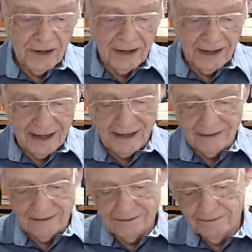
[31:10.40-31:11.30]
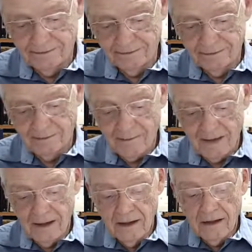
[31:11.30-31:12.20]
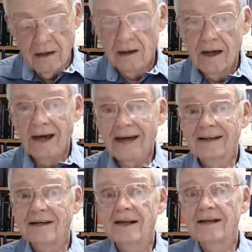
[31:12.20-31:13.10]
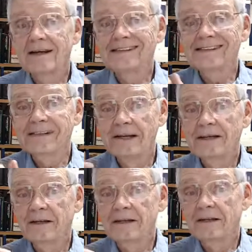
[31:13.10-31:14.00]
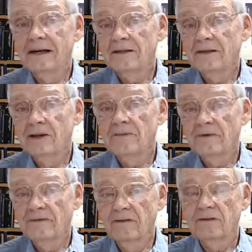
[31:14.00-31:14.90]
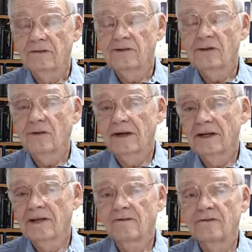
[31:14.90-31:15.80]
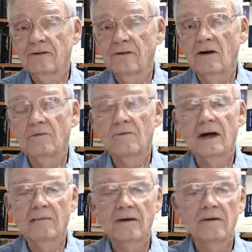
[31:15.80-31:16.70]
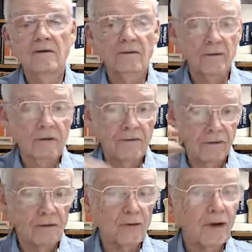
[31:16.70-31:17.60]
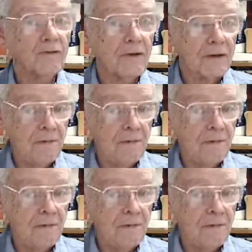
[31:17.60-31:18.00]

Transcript: the collecting. And in any case, they did not keep the food. So where did the food go? Probably the food went with the